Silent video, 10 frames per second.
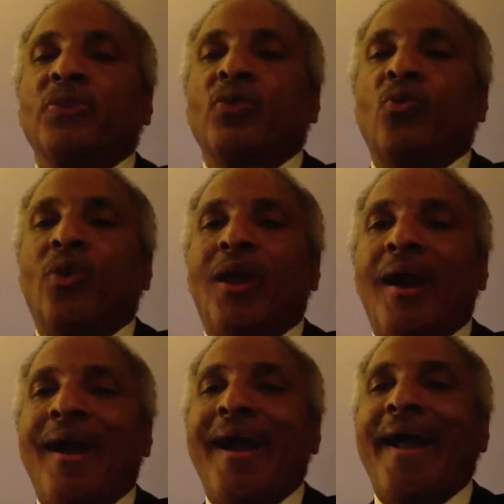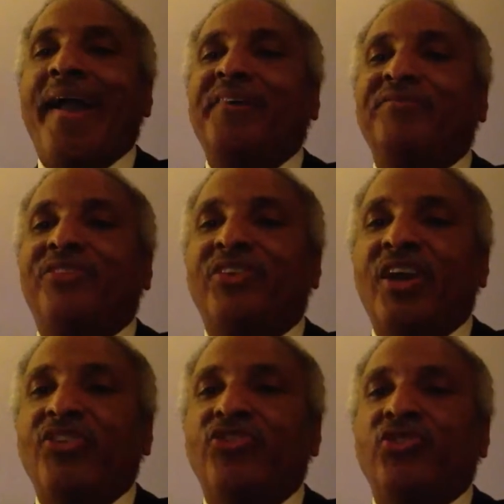what I have
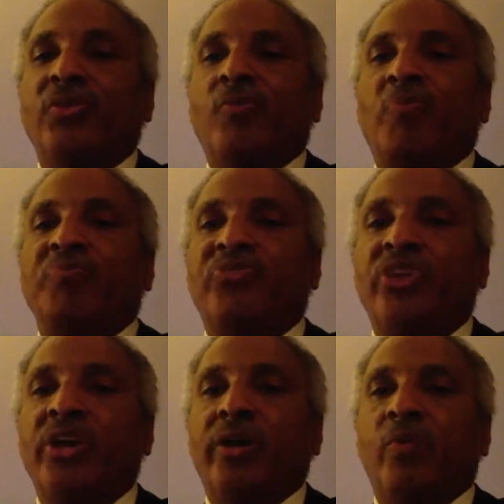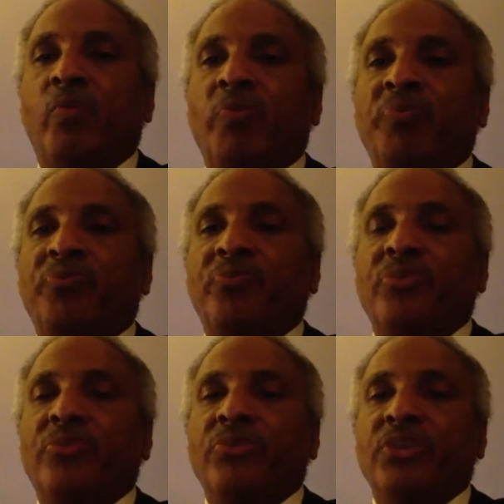just done
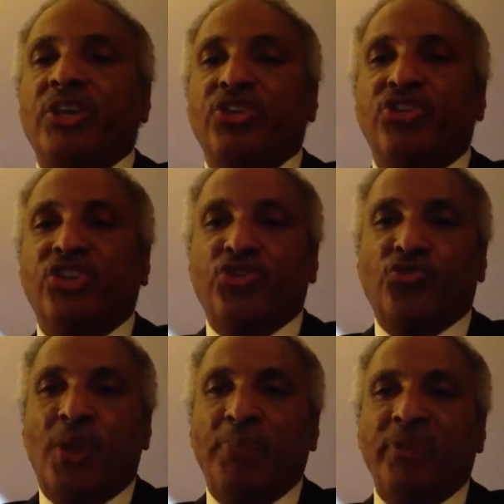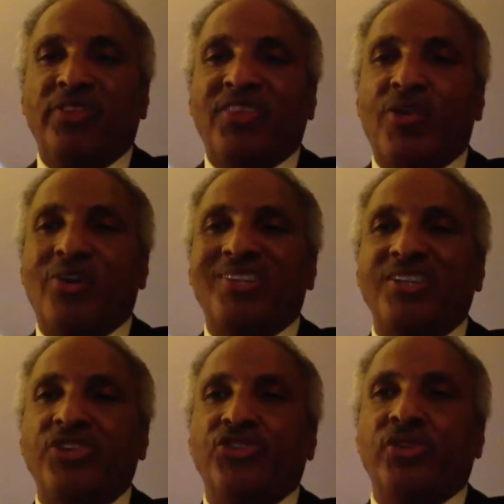is disrupted their
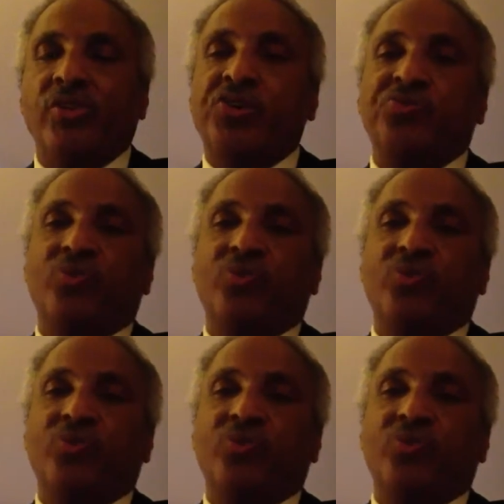attention on